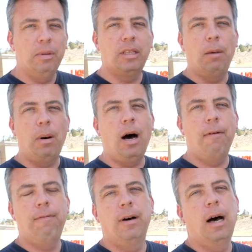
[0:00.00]
me top
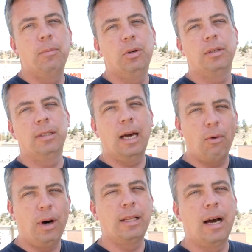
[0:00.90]
off. I'm using
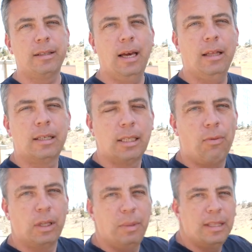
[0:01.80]
ninety-one octane because I
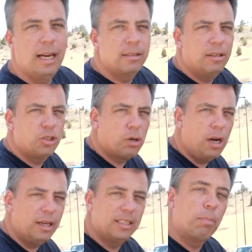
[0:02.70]
want to be nice to this truck. It's